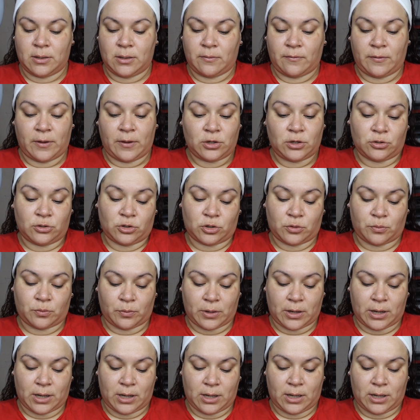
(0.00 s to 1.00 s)
facial
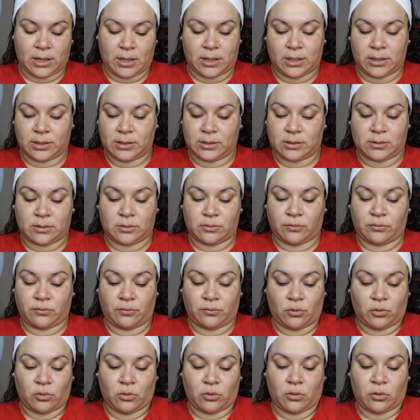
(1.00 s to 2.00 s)
spray. It is
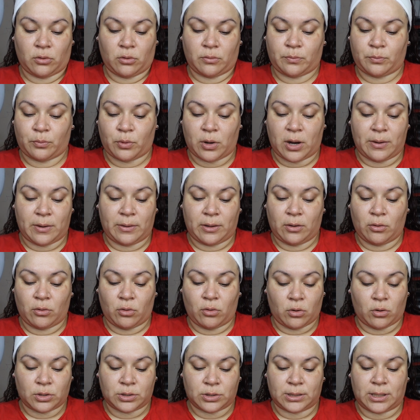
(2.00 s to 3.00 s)
for priming
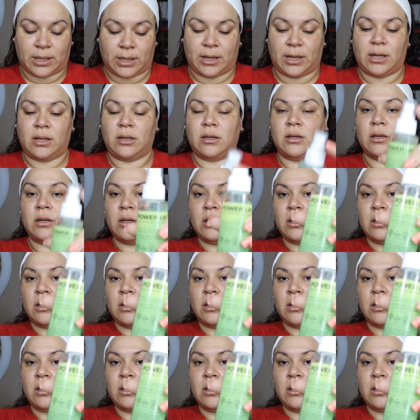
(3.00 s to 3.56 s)
or setting.